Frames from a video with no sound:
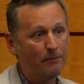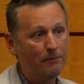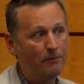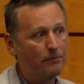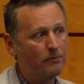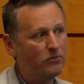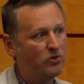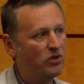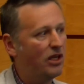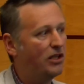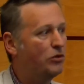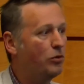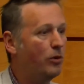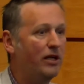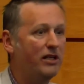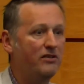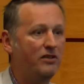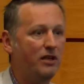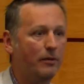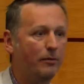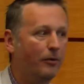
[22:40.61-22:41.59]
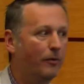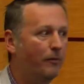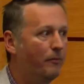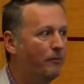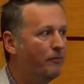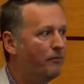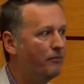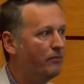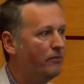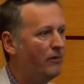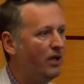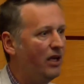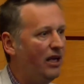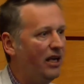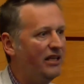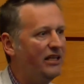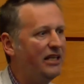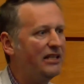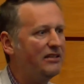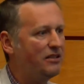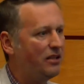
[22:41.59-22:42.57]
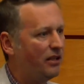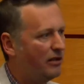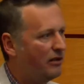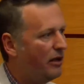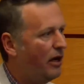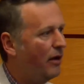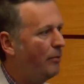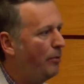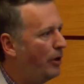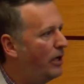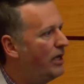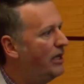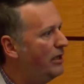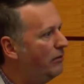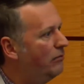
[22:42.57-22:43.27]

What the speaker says: So that's one example. And that's a pretty